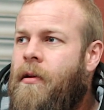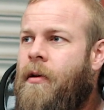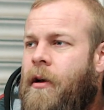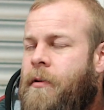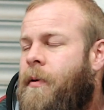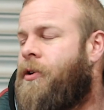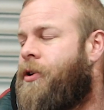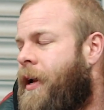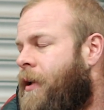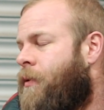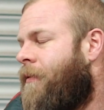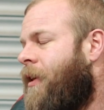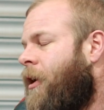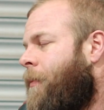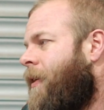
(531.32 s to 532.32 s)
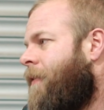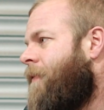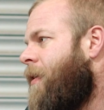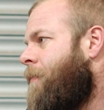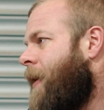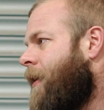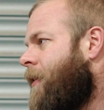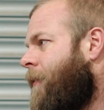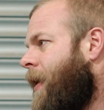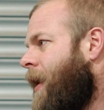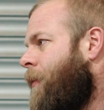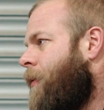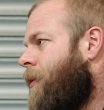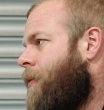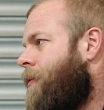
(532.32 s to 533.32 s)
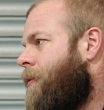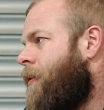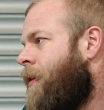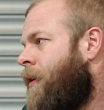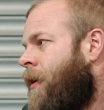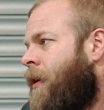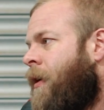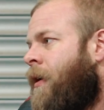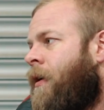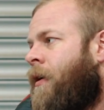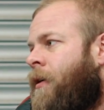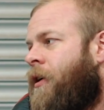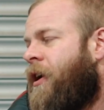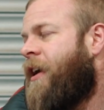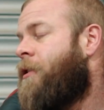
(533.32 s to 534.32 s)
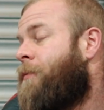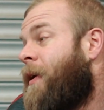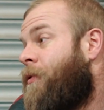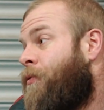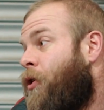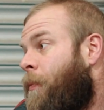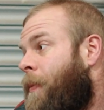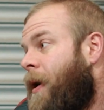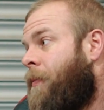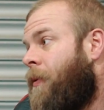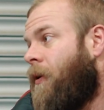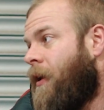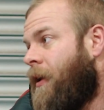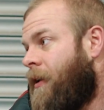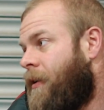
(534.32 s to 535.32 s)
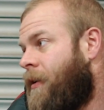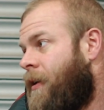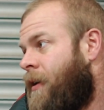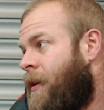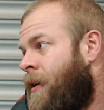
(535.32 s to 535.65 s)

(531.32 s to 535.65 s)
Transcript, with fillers: I suppose you get to have a little bit of feedback directly with you get to speak to real people and